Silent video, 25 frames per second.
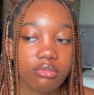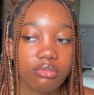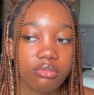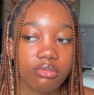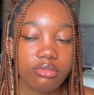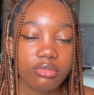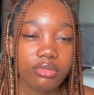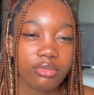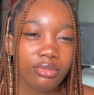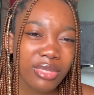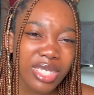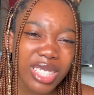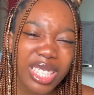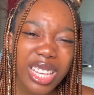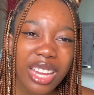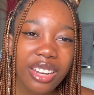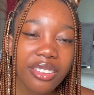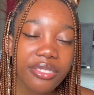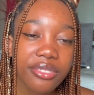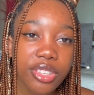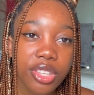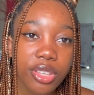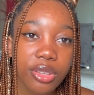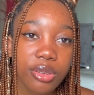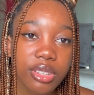it's kind of
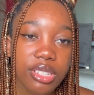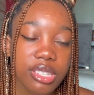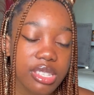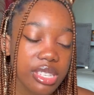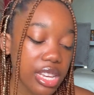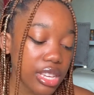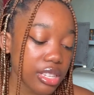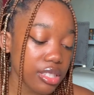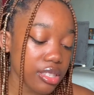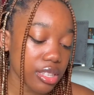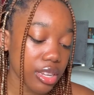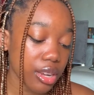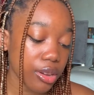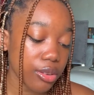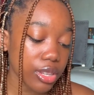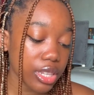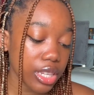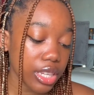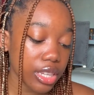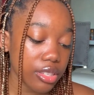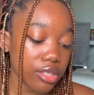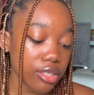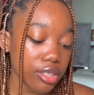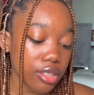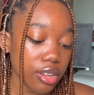unisex
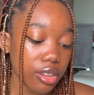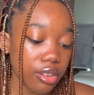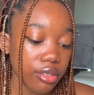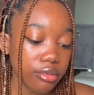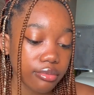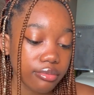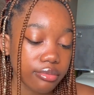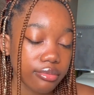nowadays, you know.